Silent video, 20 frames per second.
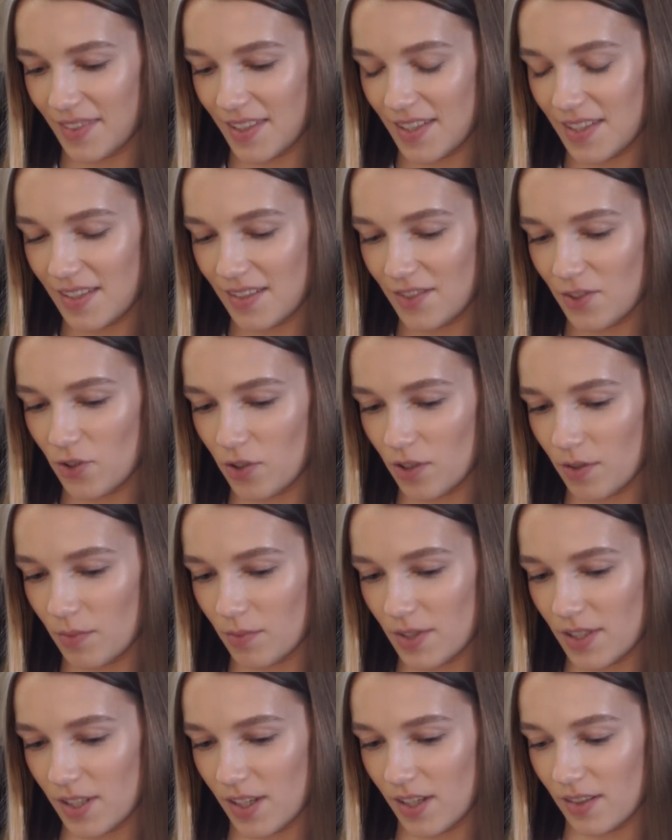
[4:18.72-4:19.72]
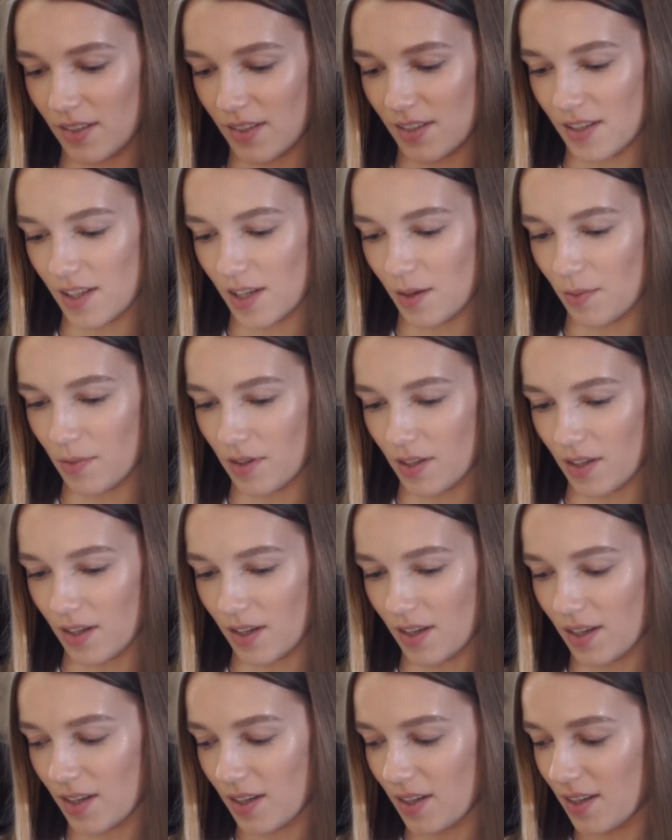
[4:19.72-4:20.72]
Isn't Trump saying the same
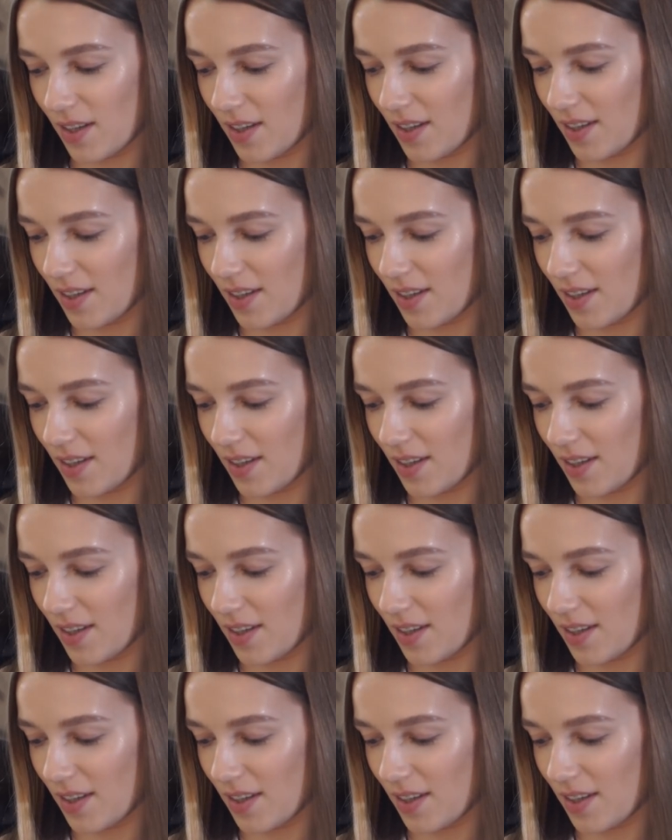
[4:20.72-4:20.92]
thing?